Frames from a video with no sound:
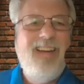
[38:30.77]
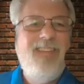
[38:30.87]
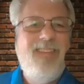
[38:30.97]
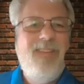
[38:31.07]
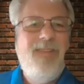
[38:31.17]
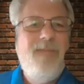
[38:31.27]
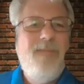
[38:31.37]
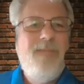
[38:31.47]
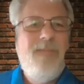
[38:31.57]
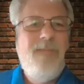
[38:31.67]

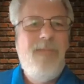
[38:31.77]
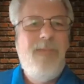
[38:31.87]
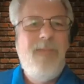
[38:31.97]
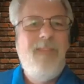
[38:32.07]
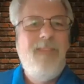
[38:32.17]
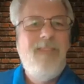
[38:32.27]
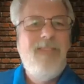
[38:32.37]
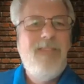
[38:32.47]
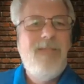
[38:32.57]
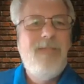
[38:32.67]

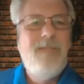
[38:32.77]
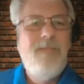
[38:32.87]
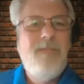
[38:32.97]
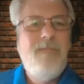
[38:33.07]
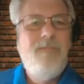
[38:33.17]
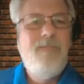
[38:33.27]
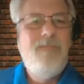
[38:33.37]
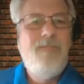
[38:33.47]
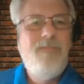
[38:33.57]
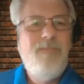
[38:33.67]

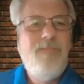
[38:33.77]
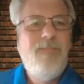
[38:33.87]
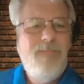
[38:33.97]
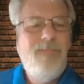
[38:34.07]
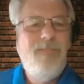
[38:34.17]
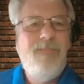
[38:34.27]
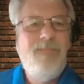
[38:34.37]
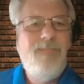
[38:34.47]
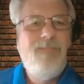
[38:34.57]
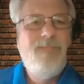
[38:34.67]

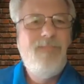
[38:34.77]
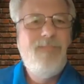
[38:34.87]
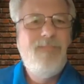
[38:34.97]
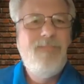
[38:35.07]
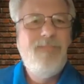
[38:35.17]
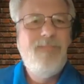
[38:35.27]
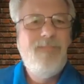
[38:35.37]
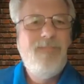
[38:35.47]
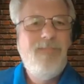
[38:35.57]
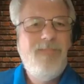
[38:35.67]

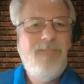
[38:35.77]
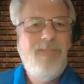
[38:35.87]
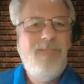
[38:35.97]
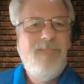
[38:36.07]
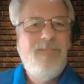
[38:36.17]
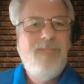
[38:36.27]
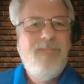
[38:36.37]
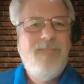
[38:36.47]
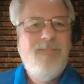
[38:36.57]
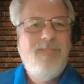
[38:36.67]

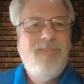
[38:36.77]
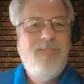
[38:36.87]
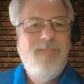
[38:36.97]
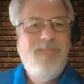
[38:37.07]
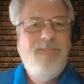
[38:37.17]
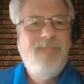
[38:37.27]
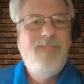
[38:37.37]
(silent)